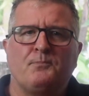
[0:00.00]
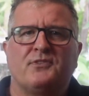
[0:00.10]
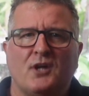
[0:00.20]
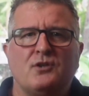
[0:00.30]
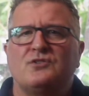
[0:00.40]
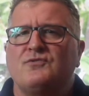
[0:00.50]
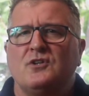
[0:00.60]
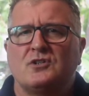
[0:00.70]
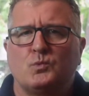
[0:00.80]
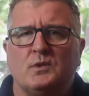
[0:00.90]
those
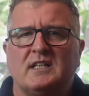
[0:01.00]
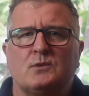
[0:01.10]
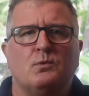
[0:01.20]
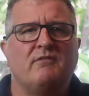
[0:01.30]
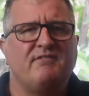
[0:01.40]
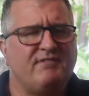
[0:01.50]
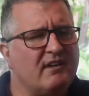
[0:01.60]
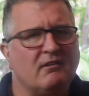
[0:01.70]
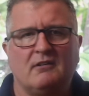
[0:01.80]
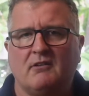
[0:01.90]
first weeks were
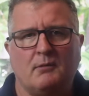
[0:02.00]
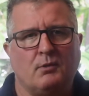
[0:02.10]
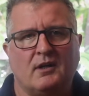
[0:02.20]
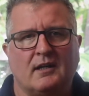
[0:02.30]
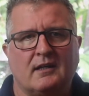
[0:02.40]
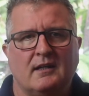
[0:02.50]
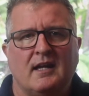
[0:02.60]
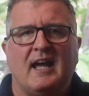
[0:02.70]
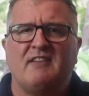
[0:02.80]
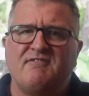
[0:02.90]
very robotic
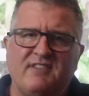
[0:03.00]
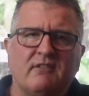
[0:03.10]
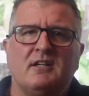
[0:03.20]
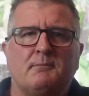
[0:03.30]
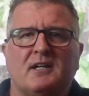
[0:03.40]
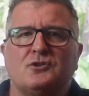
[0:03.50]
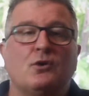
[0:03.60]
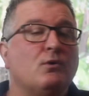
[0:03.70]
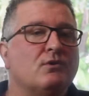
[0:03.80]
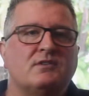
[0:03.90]
and very much
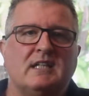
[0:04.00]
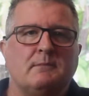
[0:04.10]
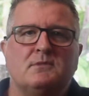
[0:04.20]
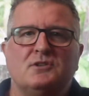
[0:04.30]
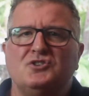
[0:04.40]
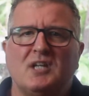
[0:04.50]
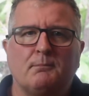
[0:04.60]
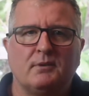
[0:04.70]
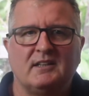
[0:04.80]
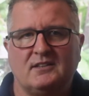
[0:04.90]
all seemed to
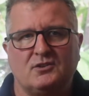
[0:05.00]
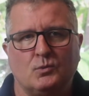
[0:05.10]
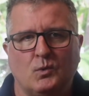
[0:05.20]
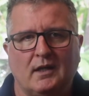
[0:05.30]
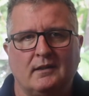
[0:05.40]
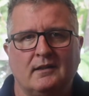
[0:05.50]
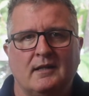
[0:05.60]
jumble into one,